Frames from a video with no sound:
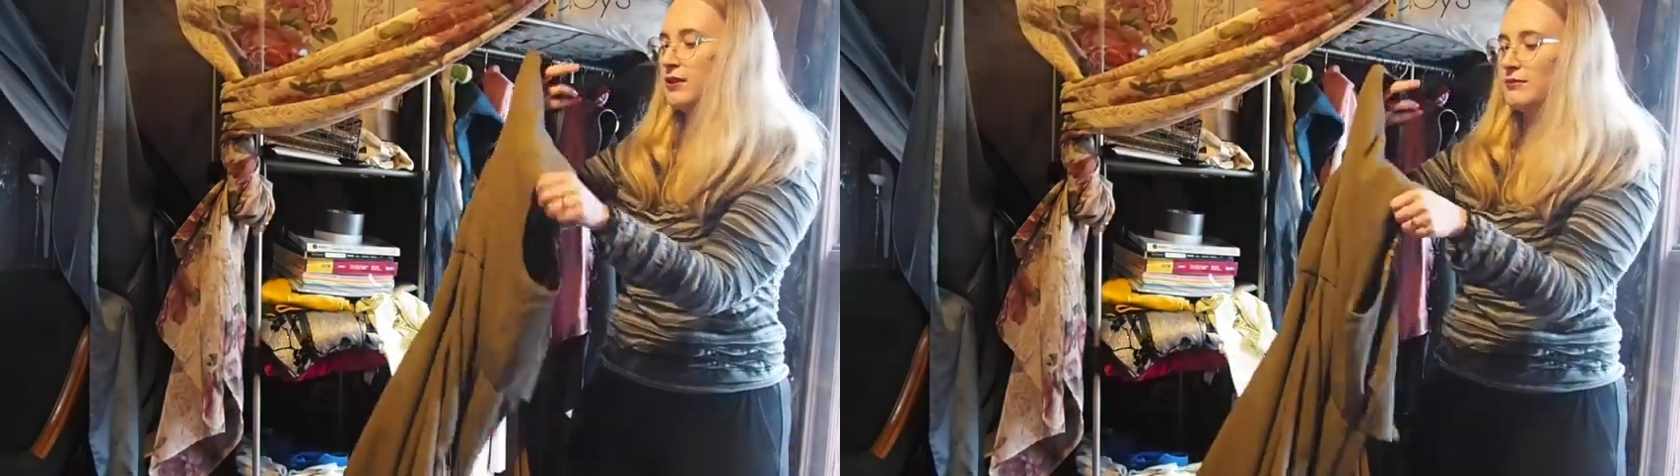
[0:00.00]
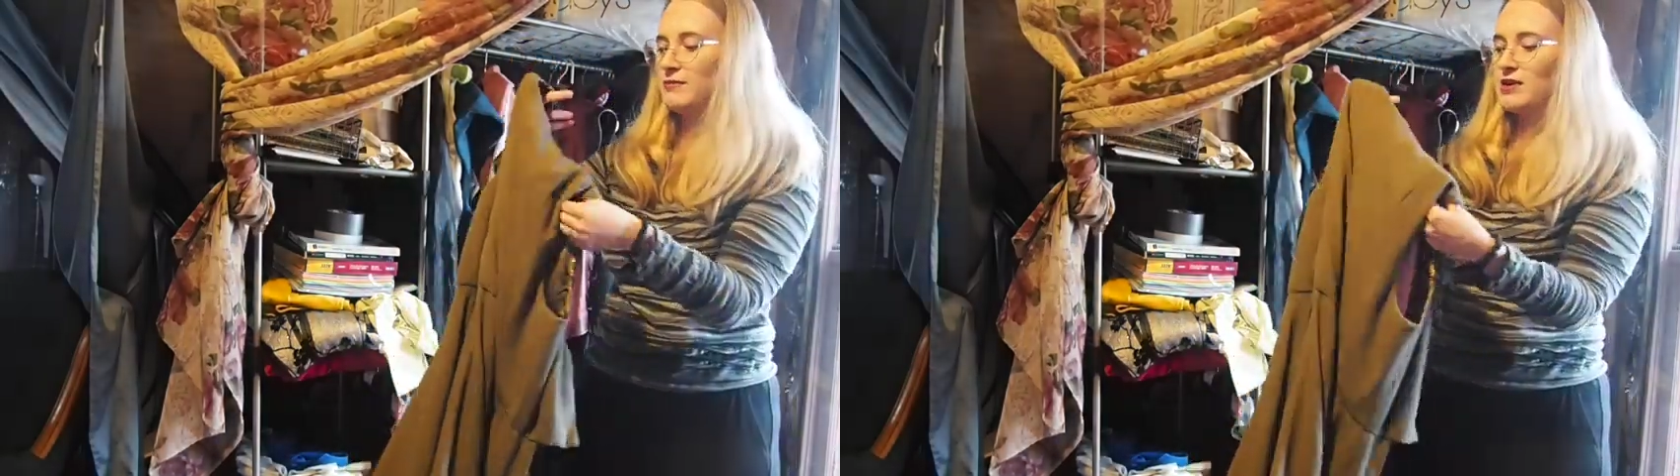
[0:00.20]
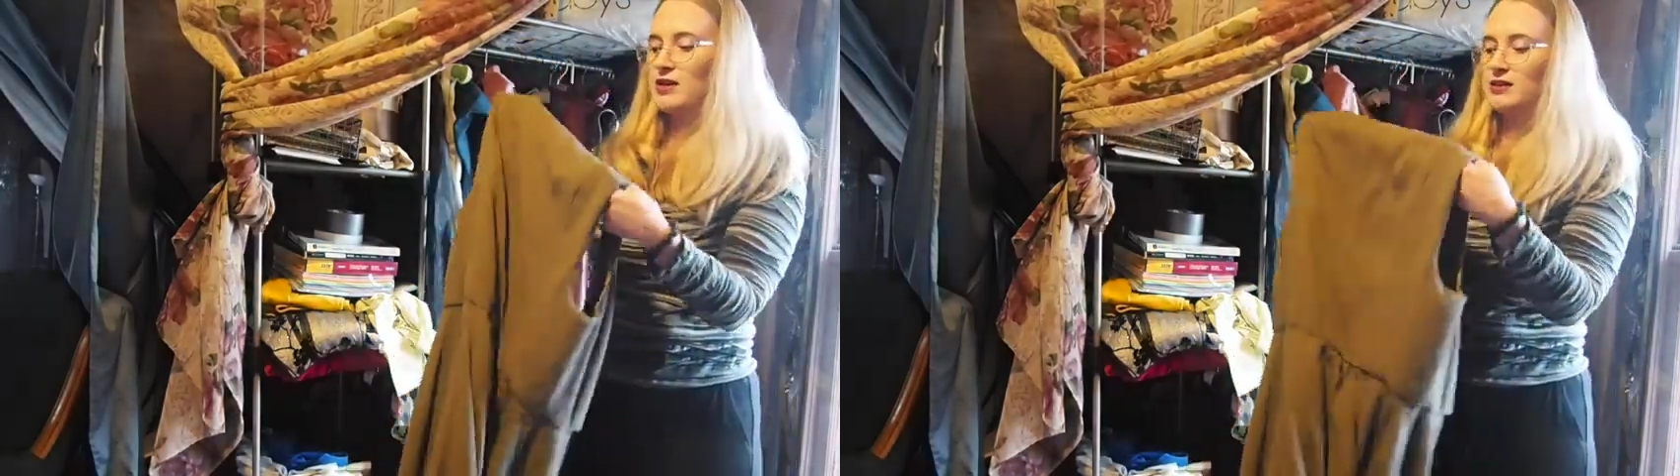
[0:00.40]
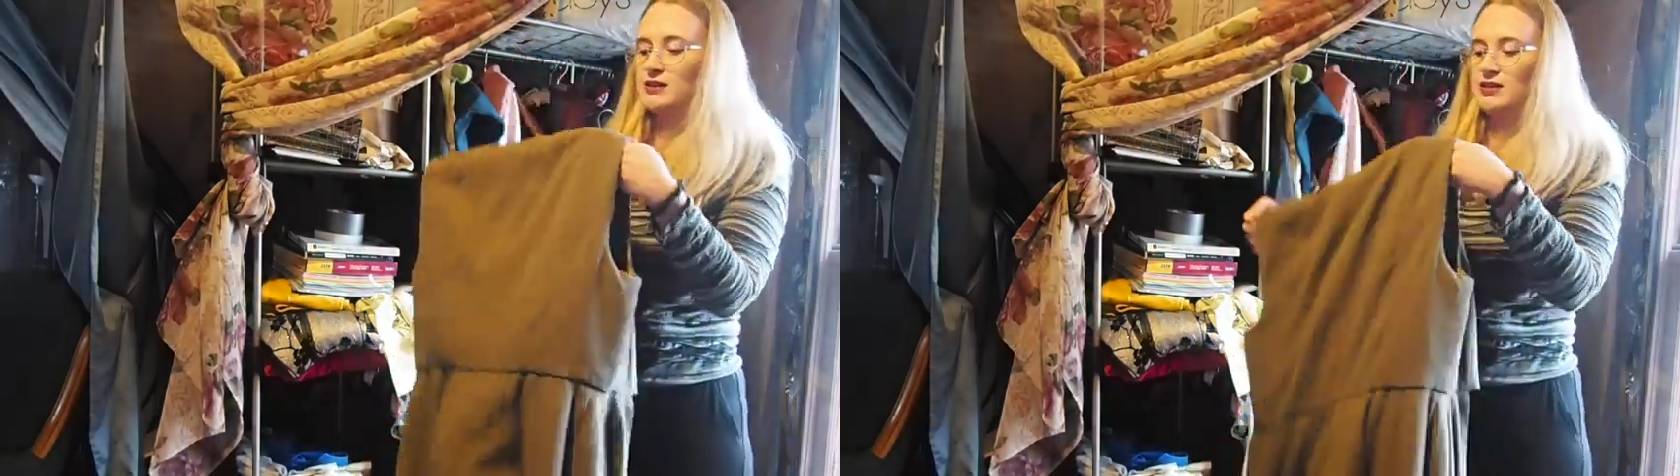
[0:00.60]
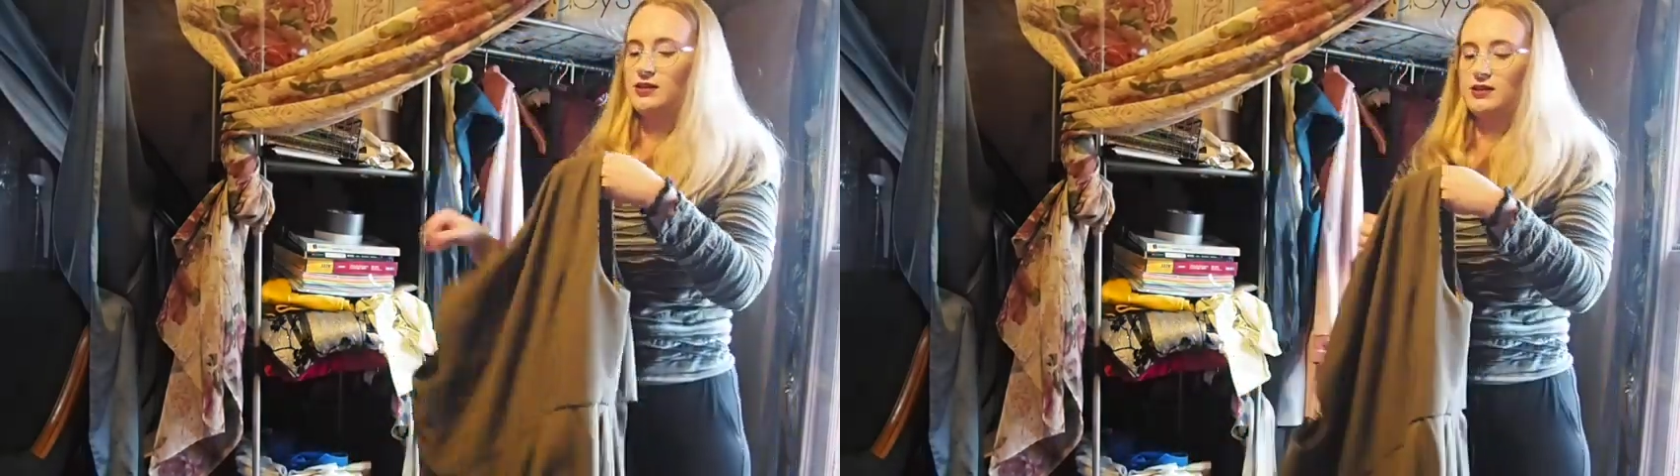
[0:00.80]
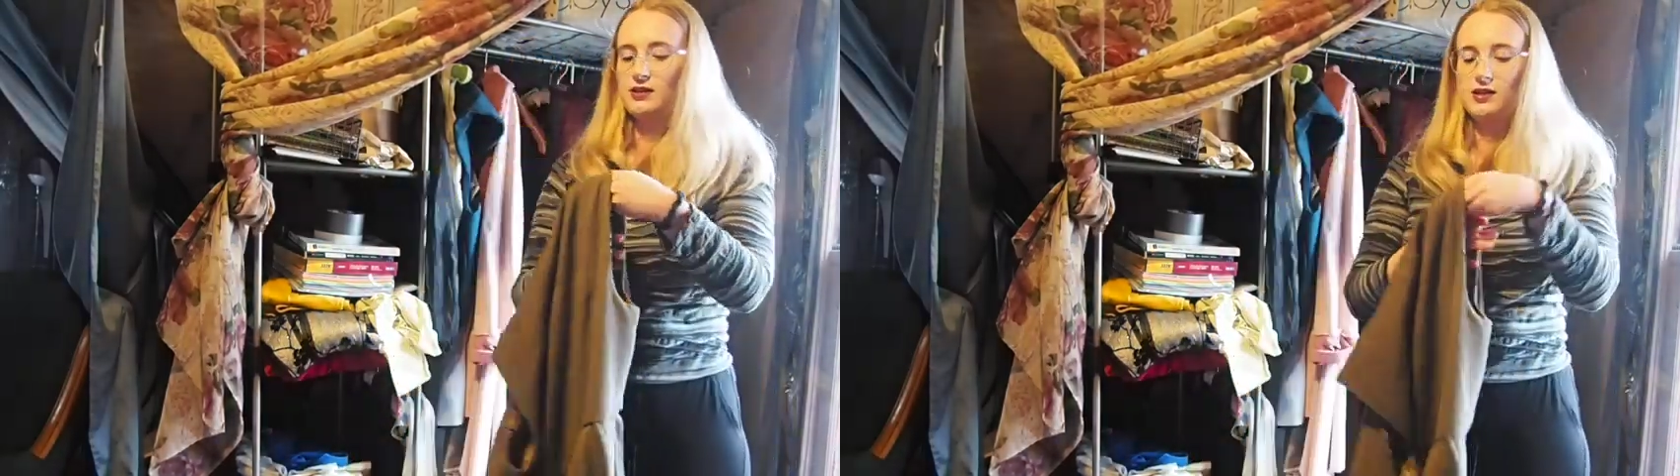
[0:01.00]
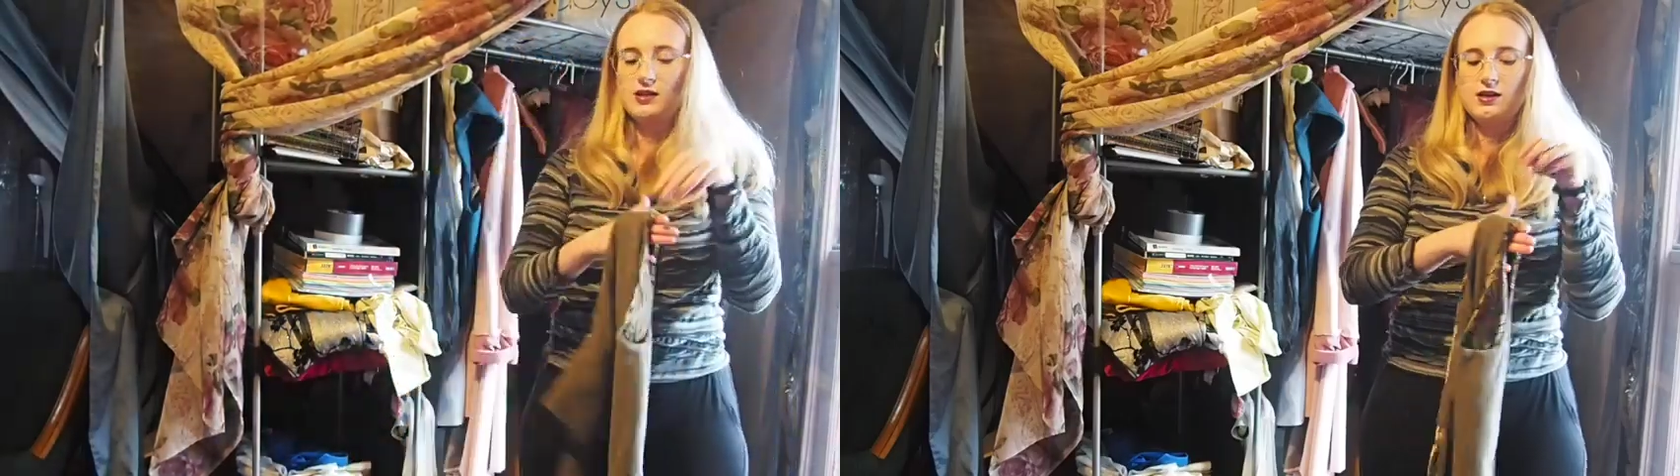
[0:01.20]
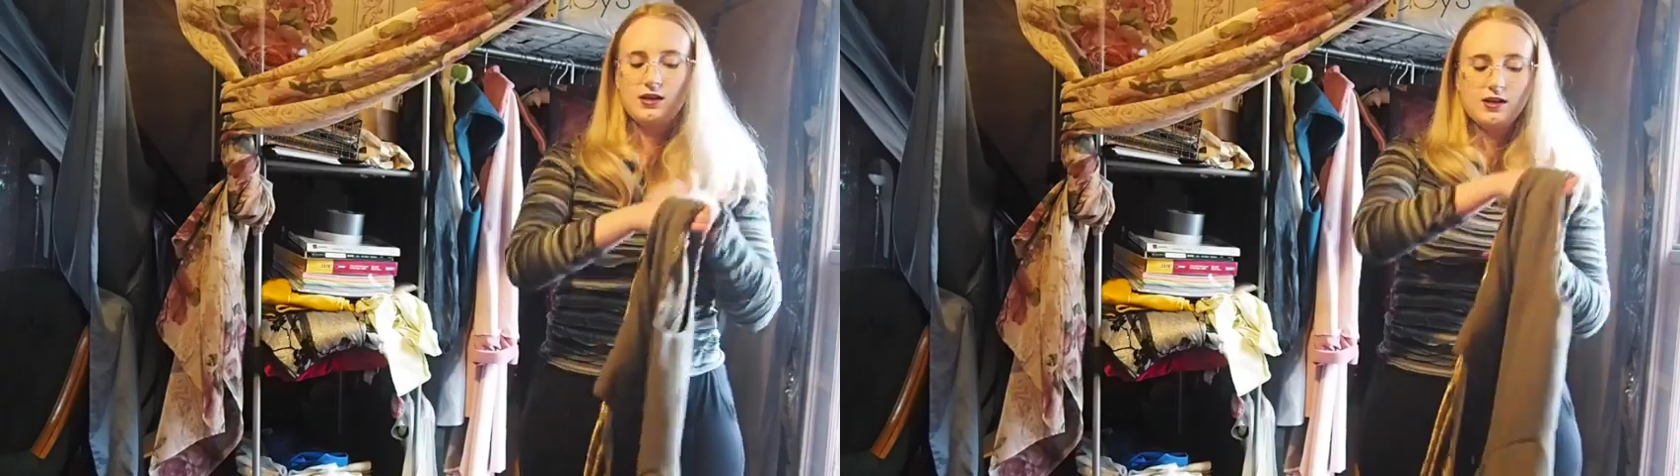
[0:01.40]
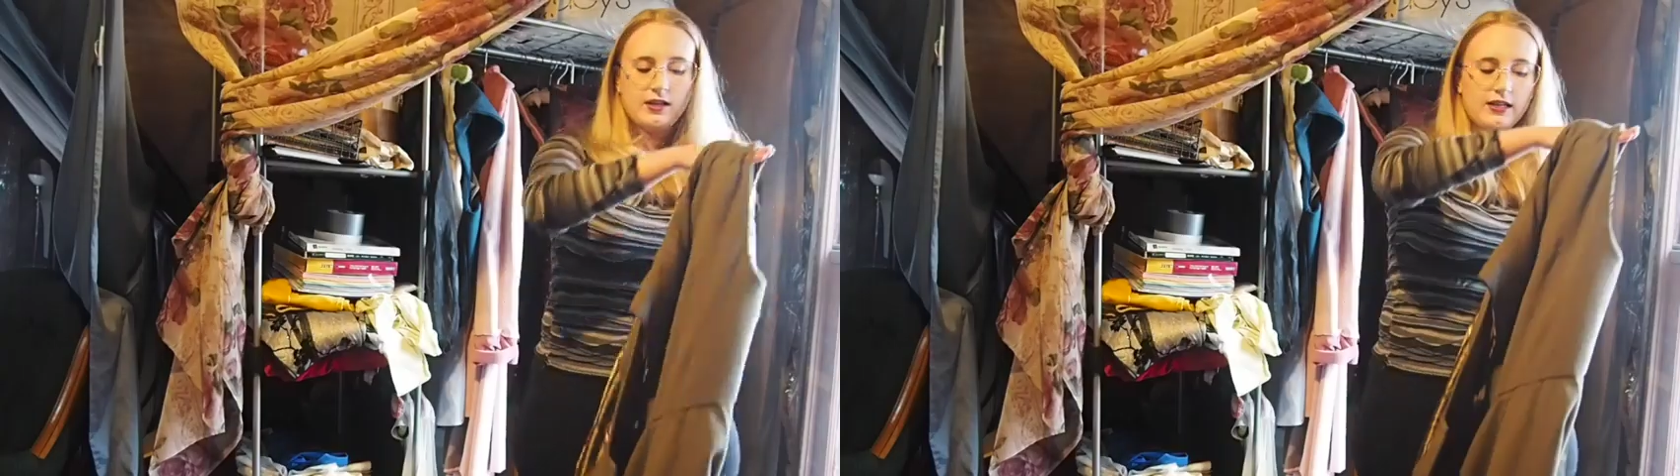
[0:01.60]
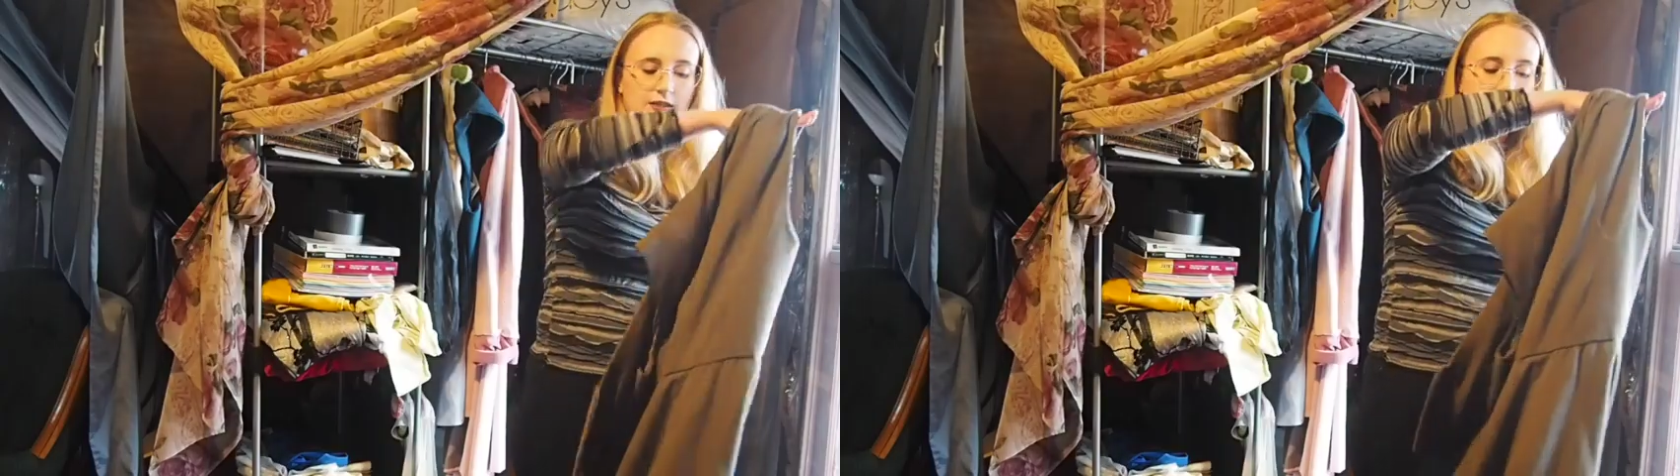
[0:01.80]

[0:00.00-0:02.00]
in my mind. It's